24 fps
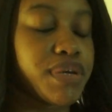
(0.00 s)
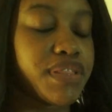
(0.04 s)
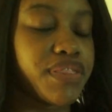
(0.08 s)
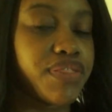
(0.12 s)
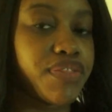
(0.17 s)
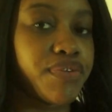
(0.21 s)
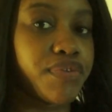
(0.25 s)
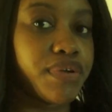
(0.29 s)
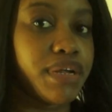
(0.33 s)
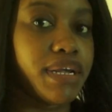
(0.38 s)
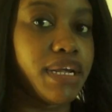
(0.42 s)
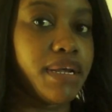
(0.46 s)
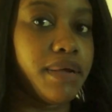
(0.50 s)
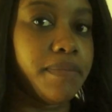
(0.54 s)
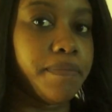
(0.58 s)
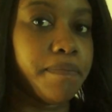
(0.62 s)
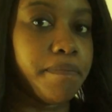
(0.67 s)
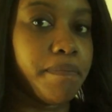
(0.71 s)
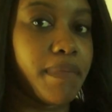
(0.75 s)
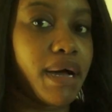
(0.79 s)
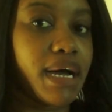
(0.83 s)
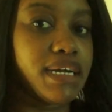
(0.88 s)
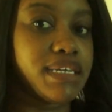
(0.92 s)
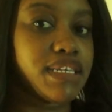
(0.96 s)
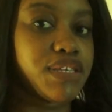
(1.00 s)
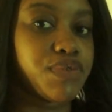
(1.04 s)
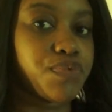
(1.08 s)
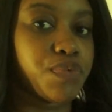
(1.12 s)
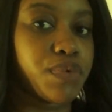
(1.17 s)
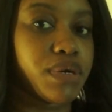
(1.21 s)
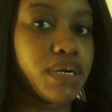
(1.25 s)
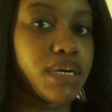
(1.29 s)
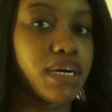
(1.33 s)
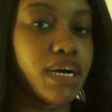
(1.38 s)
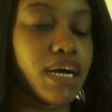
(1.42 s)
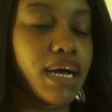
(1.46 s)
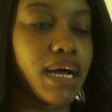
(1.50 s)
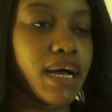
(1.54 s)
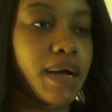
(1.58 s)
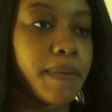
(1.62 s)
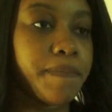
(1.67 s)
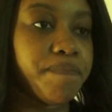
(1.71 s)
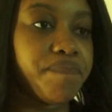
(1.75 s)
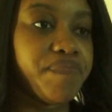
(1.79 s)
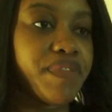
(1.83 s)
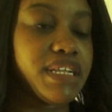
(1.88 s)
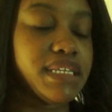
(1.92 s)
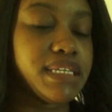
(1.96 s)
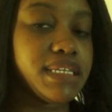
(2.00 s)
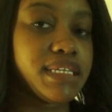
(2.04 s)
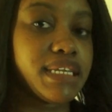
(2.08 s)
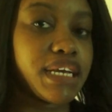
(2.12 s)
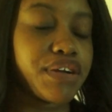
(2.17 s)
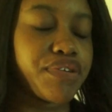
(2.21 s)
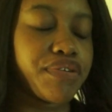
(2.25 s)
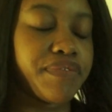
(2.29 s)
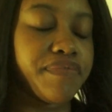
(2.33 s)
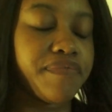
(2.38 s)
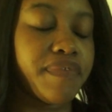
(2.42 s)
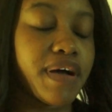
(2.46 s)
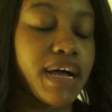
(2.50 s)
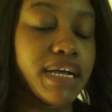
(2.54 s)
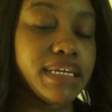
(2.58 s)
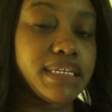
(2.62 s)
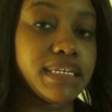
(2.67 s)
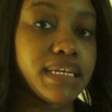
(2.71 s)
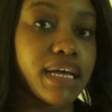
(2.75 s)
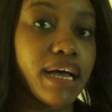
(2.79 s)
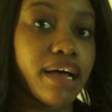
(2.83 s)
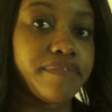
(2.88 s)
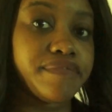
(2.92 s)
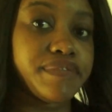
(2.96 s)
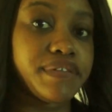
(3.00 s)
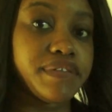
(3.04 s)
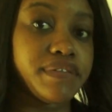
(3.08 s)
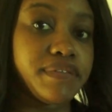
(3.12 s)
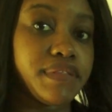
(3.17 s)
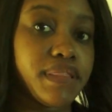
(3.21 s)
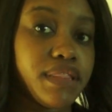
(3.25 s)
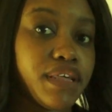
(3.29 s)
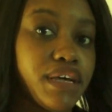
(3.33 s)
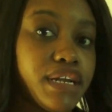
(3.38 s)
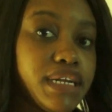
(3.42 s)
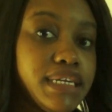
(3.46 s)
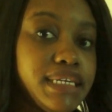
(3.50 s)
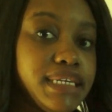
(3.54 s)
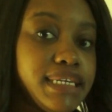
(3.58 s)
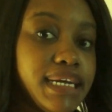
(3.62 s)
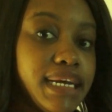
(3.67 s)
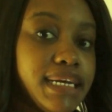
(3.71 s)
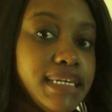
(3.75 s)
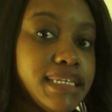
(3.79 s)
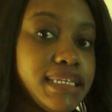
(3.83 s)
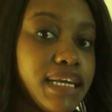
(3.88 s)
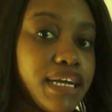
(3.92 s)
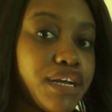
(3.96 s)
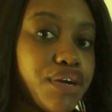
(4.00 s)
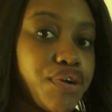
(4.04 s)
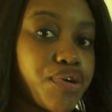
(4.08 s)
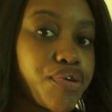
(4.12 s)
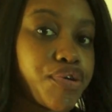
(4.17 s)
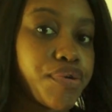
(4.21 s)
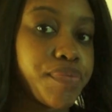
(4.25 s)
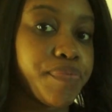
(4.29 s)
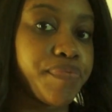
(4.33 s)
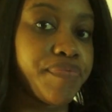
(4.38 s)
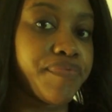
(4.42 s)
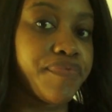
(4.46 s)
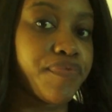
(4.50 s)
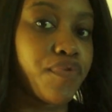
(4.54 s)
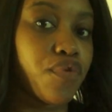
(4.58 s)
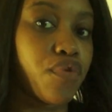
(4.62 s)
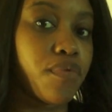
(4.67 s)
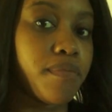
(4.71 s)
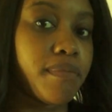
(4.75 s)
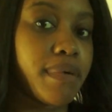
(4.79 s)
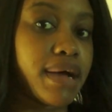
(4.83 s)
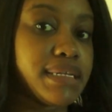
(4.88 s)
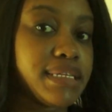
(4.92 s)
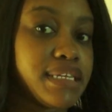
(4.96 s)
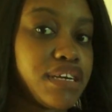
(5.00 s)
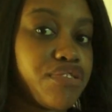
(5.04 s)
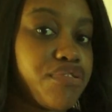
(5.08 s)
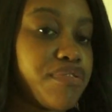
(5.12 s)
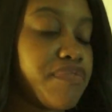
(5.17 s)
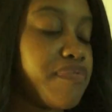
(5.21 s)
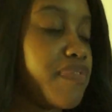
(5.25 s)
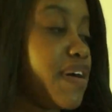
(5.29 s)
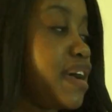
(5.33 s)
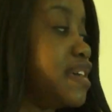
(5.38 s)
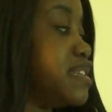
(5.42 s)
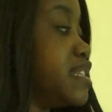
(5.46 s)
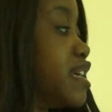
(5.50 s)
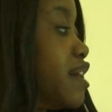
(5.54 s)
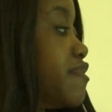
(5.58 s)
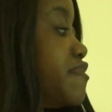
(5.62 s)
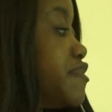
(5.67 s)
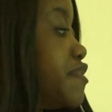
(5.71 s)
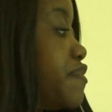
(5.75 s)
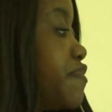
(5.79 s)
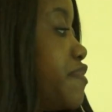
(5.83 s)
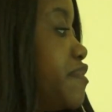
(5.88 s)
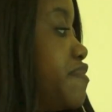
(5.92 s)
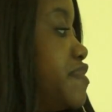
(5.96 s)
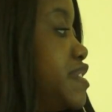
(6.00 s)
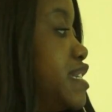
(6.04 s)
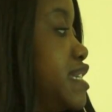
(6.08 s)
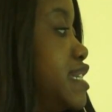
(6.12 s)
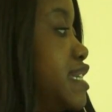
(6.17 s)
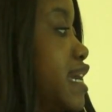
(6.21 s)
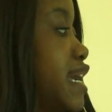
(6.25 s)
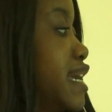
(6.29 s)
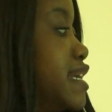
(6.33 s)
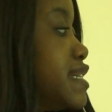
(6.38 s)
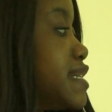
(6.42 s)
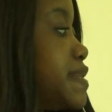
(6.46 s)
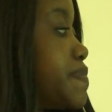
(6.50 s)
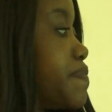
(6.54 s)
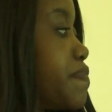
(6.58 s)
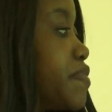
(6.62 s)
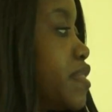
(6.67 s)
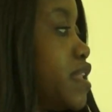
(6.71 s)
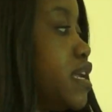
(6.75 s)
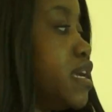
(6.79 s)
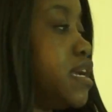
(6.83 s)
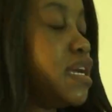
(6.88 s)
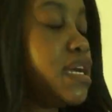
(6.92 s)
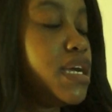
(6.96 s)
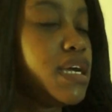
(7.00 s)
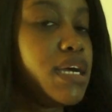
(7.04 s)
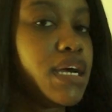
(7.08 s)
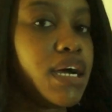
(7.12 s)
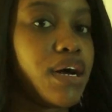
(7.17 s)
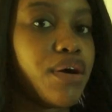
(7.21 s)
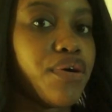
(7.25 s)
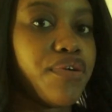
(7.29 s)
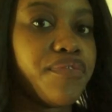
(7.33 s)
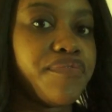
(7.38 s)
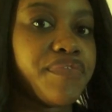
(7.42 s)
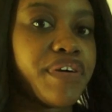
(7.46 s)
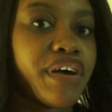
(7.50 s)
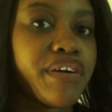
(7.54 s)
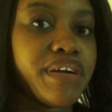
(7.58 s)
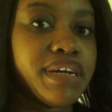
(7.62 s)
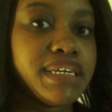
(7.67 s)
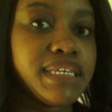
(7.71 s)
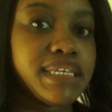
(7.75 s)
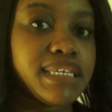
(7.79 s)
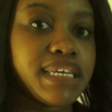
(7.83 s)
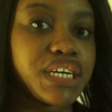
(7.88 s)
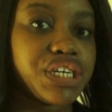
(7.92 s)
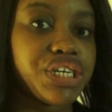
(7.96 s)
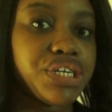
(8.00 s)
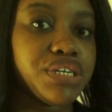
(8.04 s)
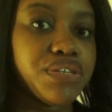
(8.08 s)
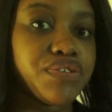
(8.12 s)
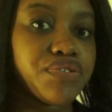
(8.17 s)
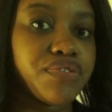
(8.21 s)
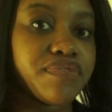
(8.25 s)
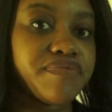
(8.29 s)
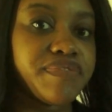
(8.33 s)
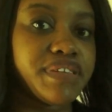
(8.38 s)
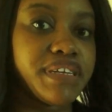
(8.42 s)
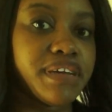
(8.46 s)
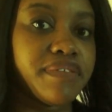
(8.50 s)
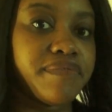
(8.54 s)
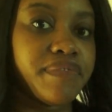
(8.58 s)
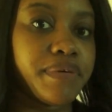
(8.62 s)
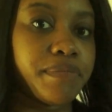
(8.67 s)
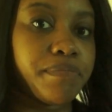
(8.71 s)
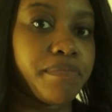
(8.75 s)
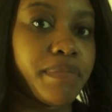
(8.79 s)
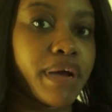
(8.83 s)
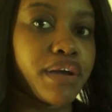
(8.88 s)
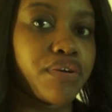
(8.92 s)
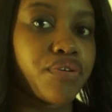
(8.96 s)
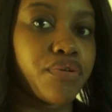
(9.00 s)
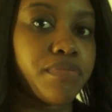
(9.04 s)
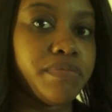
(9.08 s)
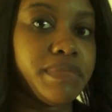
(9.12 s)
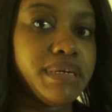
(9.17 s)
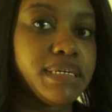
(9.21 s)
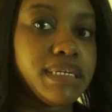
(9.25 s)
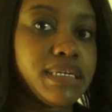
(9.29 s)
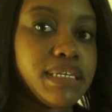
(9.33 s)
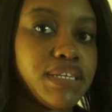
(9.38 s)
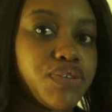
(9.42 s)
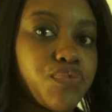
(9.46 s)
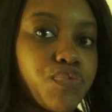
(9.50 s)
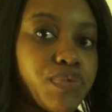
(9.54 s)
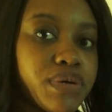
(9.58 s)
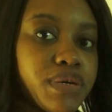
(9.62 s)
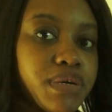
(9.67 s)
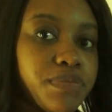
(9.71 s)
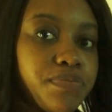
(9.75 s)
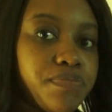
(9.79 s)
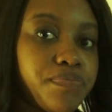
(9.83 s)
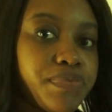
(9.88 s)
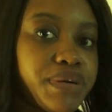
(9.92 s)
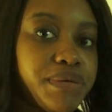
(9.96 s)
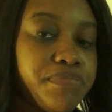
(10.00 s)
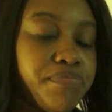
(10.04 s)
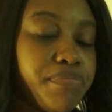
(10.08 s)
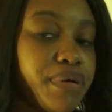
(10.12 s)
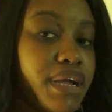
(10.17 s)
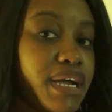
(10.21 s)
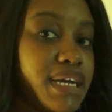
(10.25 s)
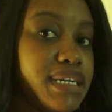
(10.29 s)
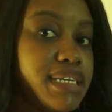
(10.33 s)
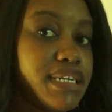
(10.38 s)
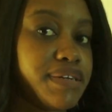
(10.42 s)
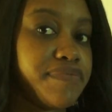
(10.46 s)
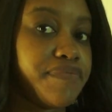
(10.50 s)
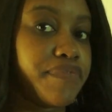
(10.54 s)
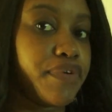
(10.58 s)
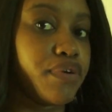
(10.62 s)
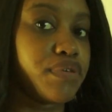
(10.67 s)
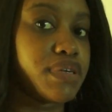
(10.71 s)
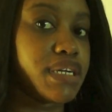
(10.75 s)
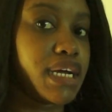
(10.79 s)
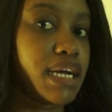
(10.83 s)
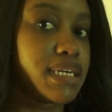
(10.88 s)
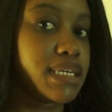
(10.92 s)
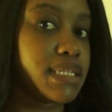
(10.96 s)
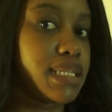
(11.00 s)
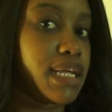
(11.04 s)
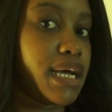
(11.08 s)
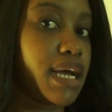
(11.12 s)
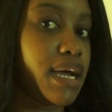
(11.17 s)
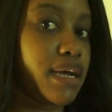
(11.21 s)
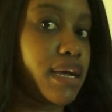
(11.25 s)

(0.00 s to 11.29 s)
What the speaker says: and 3 mice were then sacrificed after 30 days, and Group 4 mice sacrificed after 50 days. Ovarian sections of 7 micrometers were prepared and viewed under